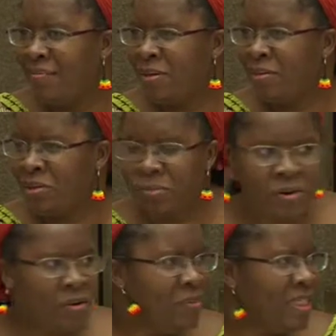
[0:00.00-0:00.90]
because
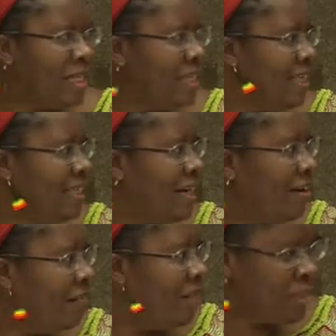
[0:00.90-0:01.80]
tomorrow we start the
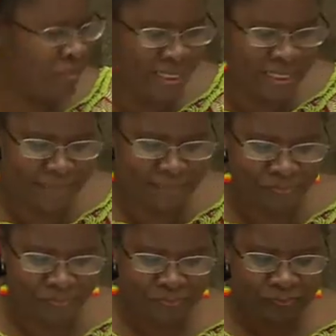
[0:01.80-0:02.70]
intergovernmental meeting.
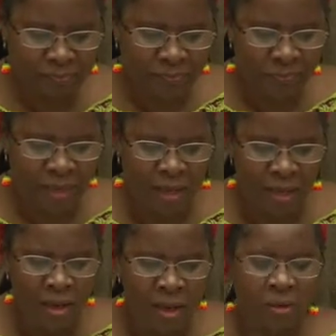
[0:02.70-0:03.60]

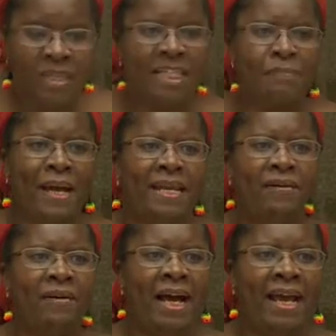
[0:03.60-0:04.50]
On this
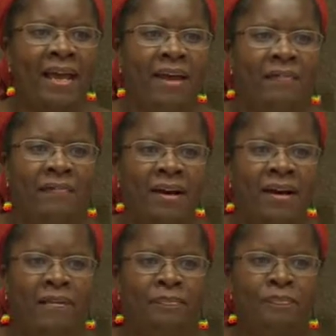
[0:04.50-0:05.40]
panel, I
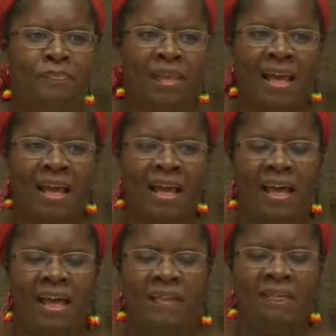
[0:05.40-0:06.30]
have
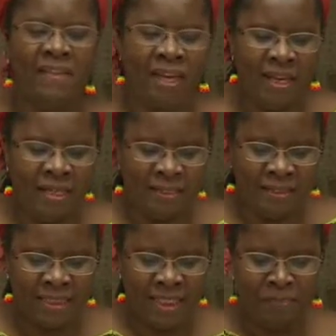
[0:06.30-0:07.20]
the
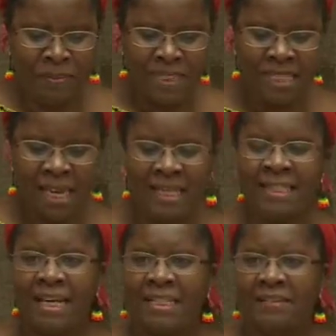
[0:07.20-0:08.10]
Deputy
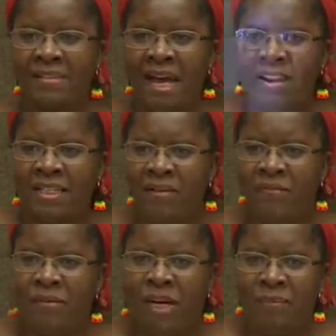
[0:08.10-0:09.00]
Executive Director
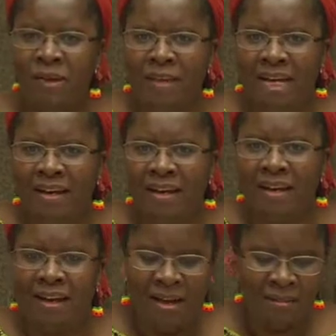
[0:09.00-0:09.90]
of UN Women,
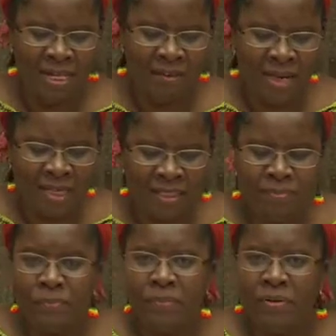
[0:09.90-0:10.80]
Madam
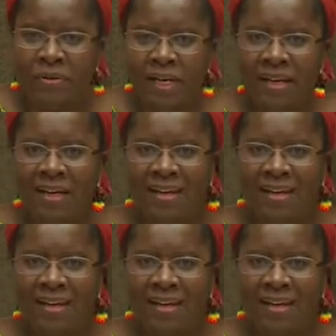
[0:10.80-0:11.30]
Lakshmi Puri.